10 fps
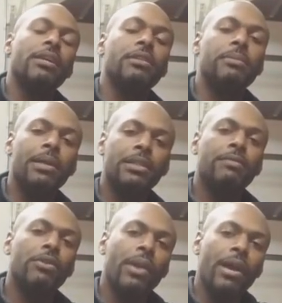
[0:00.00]
especially if
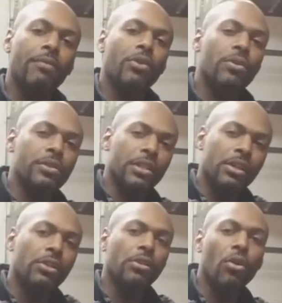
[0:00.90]
you have yours a
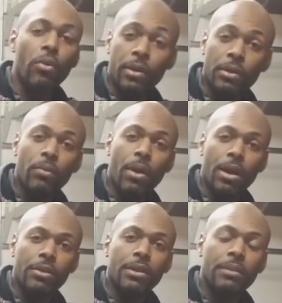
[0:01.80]
little lower in the
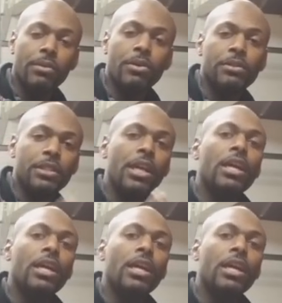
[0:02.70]
water than most.